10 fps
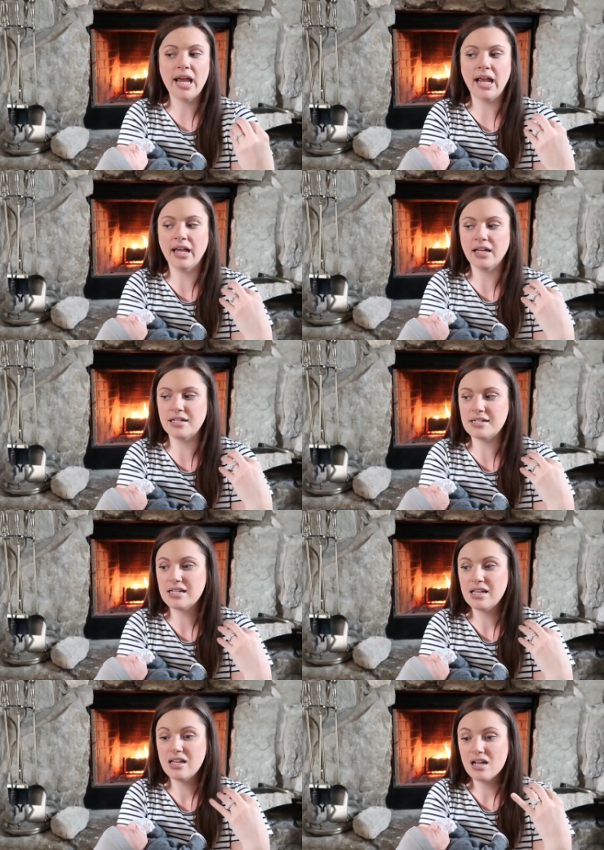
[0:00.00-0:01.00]
and
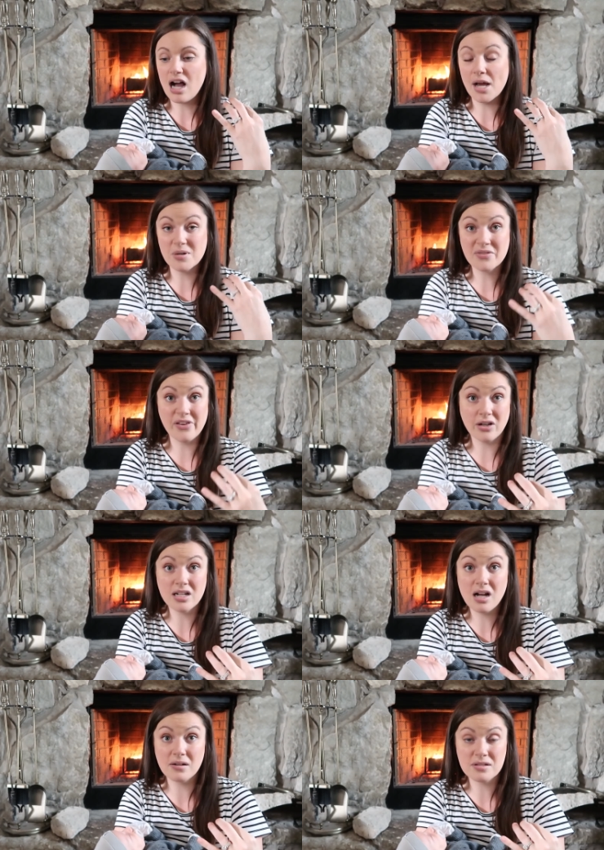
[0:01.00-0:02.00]
I was very
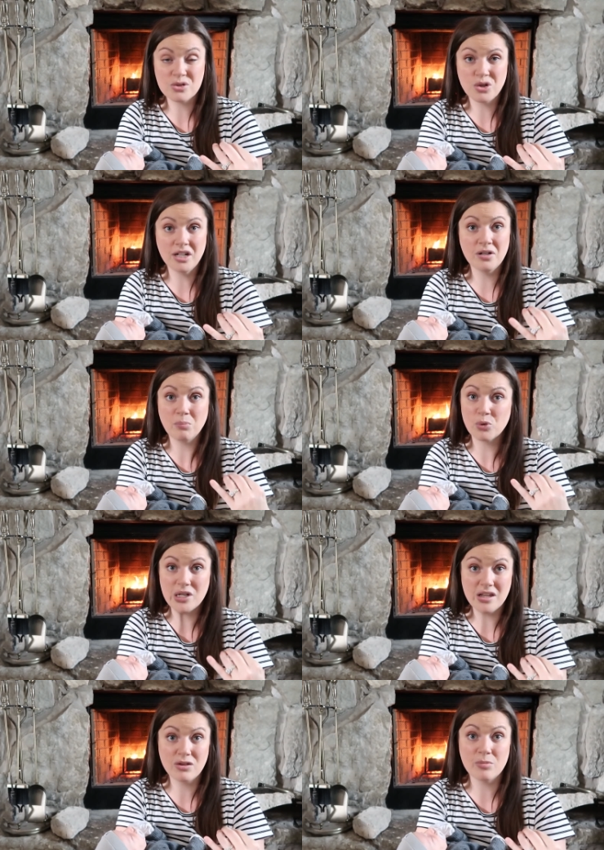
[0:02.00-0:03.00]
concentrated on
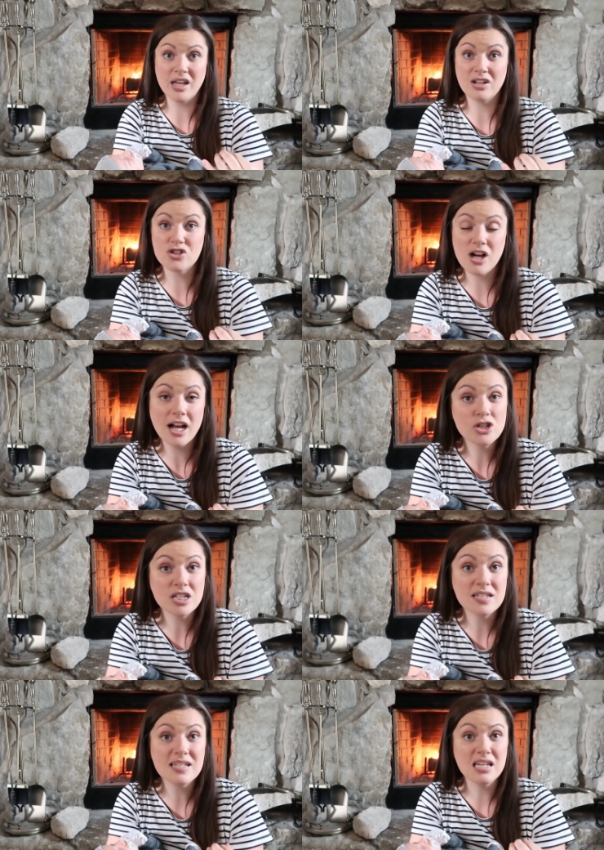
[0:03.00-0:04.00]
breathing through my
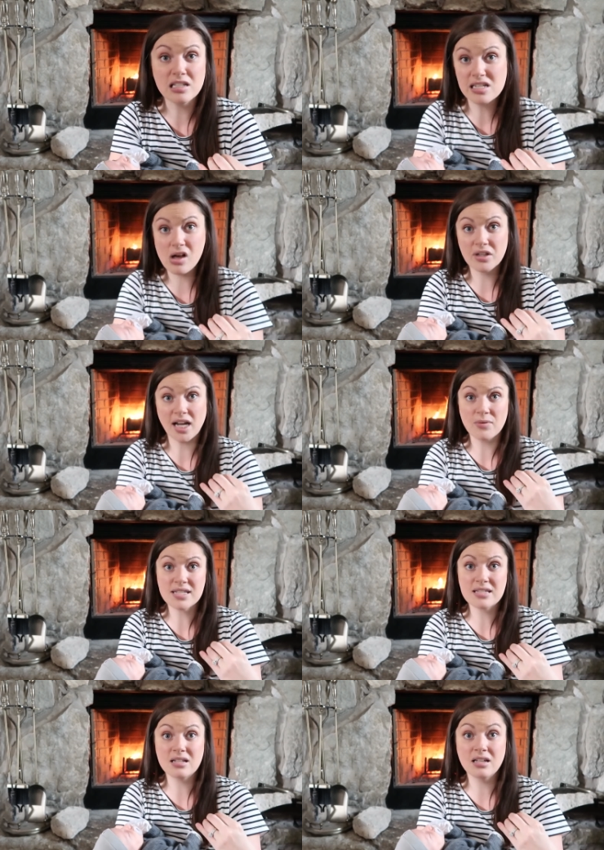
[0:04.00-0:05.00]
contractions. He could tell that I
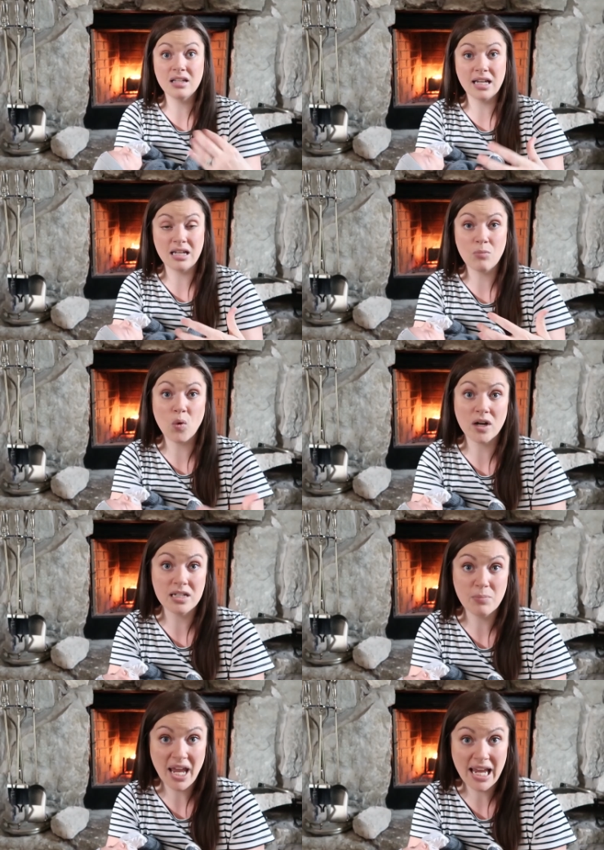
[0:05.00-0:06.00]
was getting more
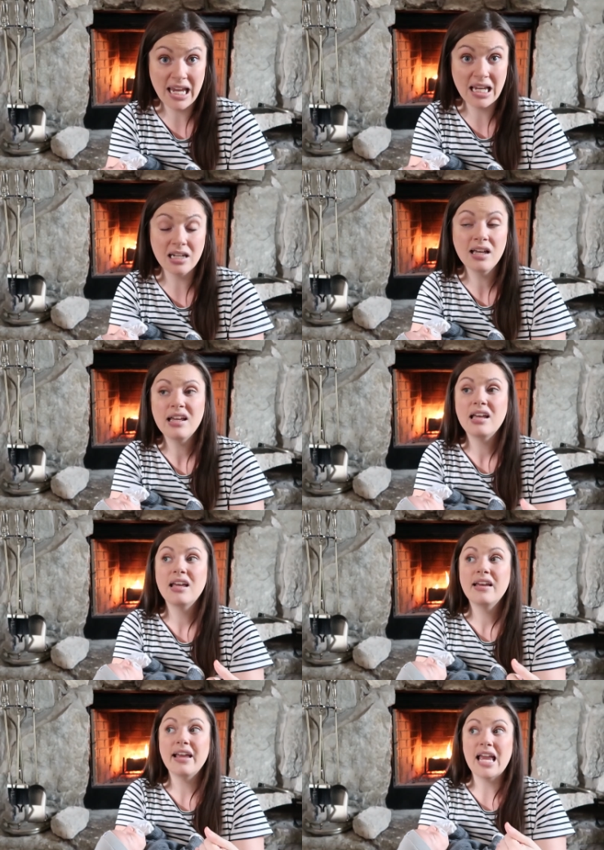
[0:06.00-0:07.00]
in pain
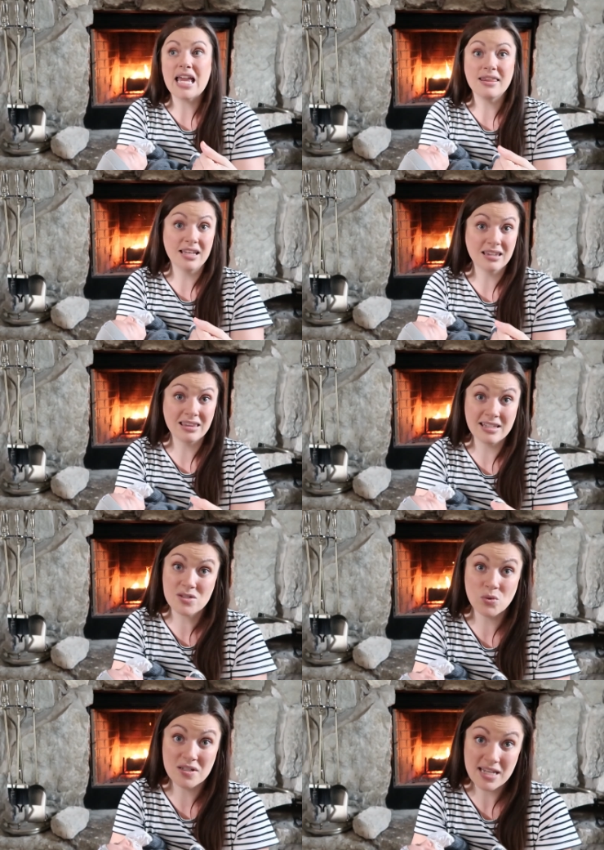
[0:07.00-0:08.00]
and that
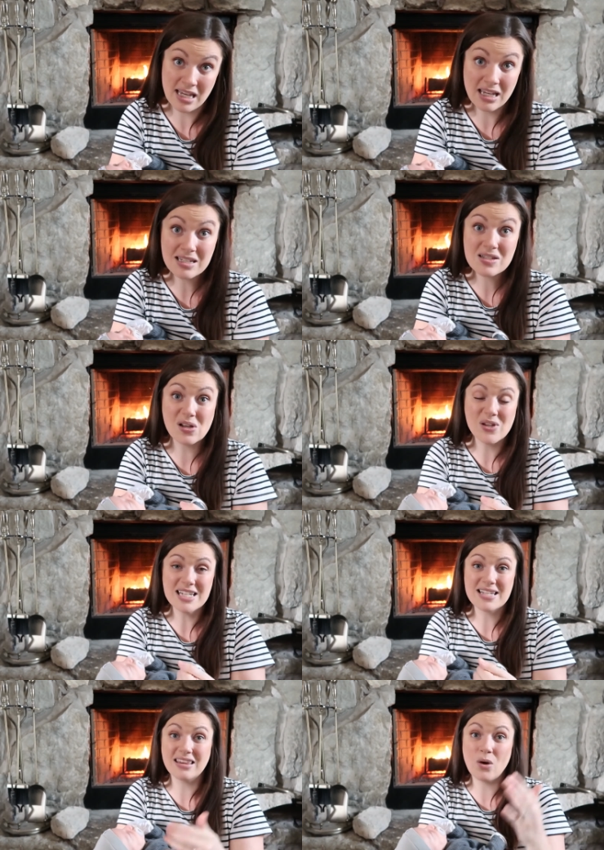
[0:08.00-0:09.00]
this was it. So he
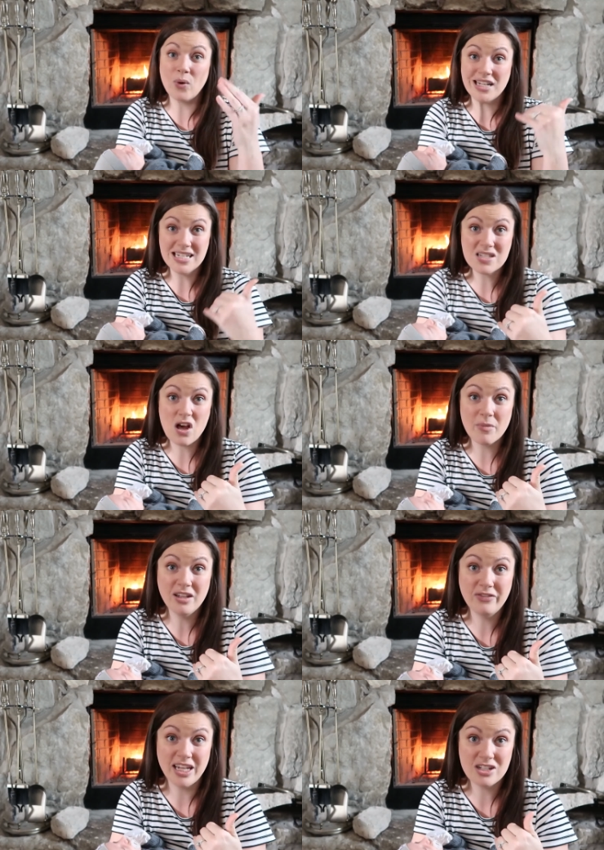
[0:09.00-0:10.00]
said that when he saw
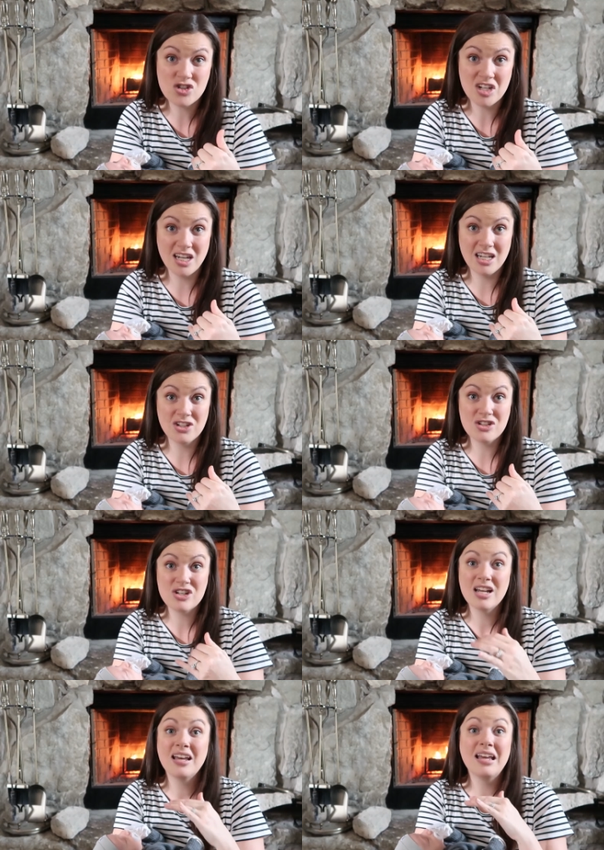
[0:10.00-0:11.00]
my face change,